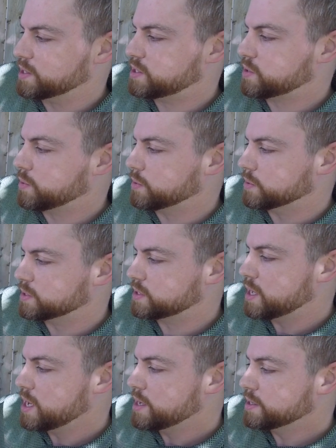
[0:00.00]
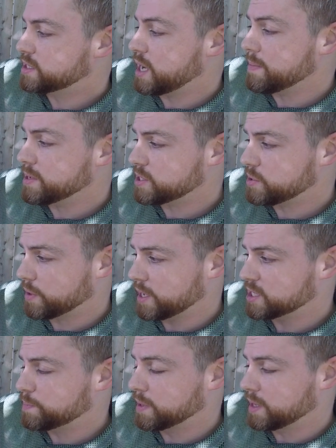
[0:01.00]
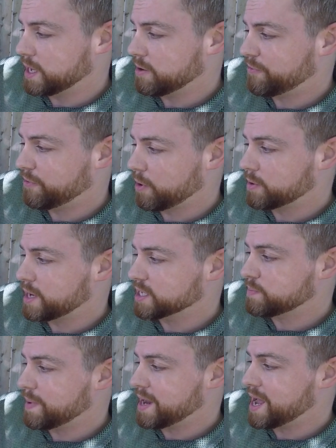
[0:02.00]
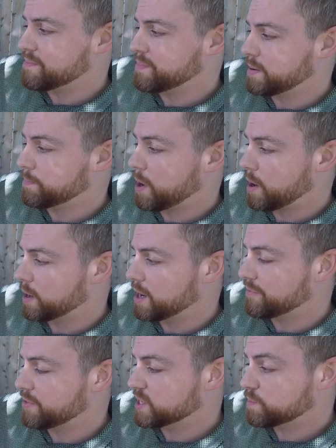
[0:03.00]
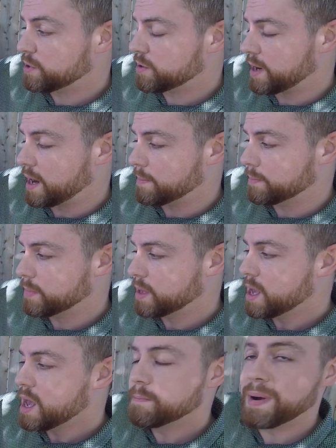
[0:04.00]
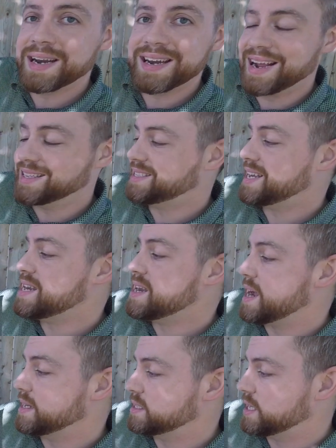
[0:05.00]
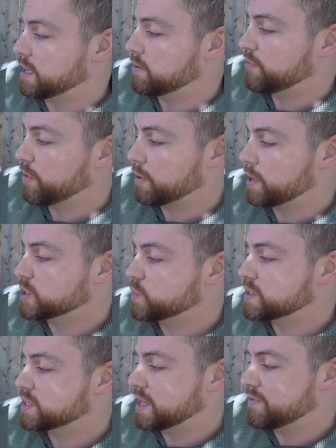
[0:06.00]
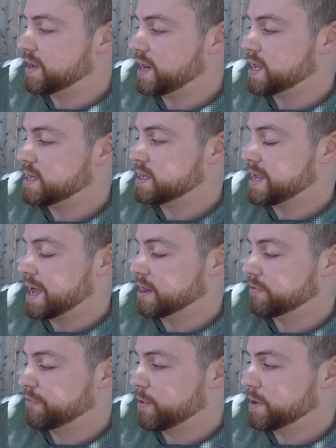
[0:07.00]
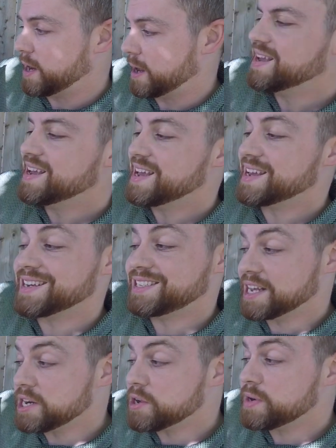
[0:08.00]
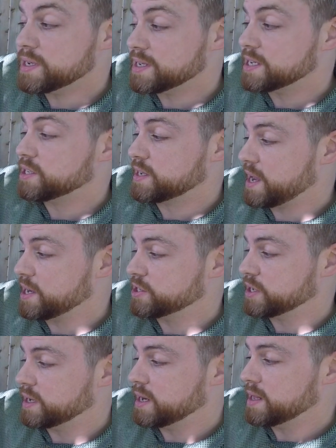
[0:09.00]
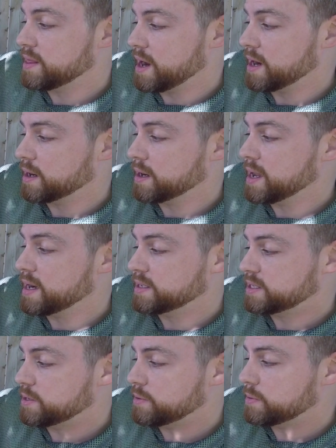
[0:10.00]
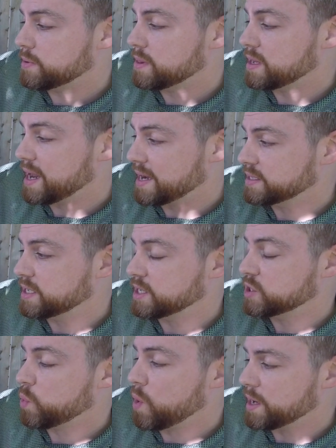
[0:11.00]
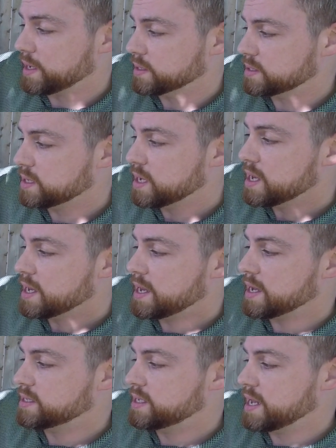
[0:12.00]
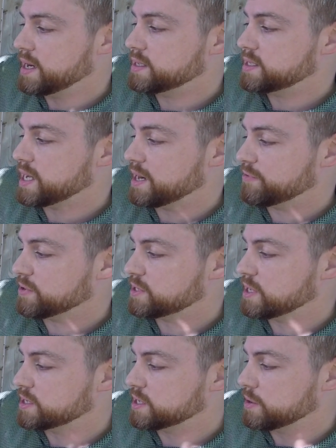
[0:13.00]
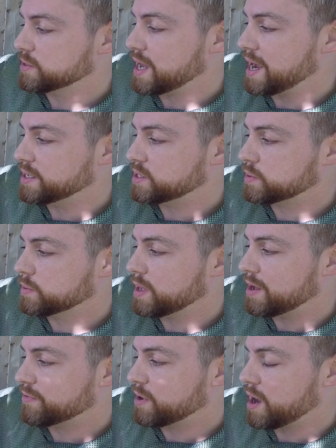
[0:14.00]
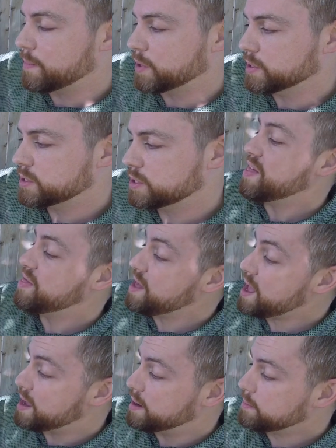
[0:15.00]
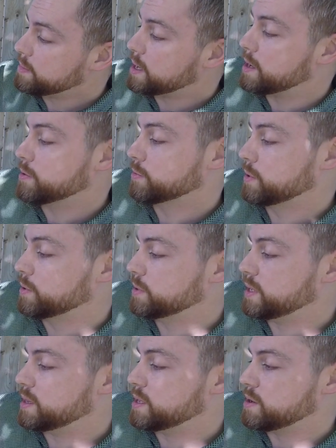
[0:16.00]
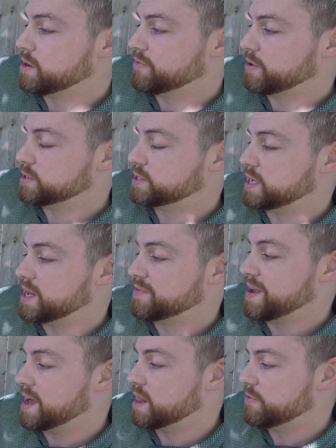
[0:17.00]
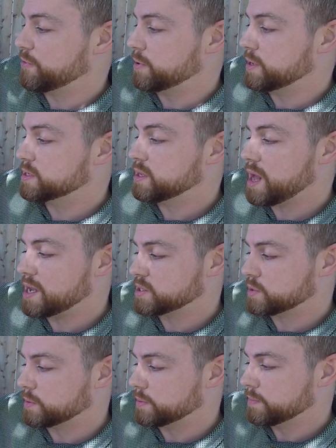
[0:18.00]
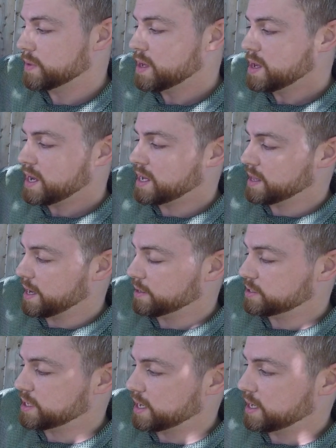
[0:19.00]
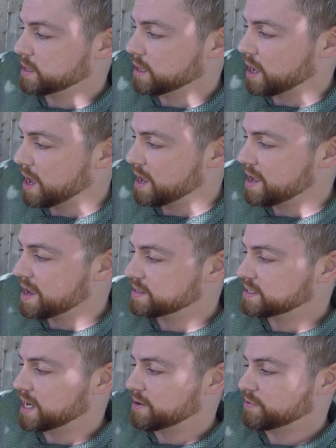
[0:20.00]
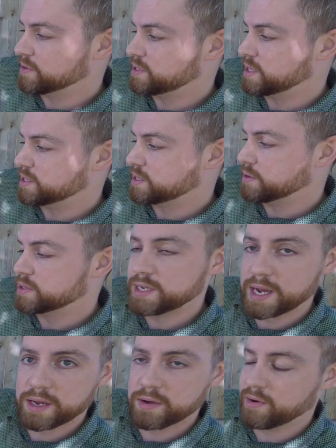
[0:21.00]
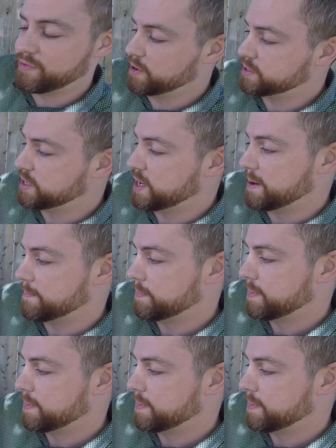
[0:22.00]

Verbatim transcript: schools. Some historians believe Flores may have been part of this program. By 1919, Flores was living in California. He continued his education there into the 1920s. He attended San Francisco's High School of Commerce. Then, he enrolled in the University of California's Law School. He later studied law at San Francisco State University.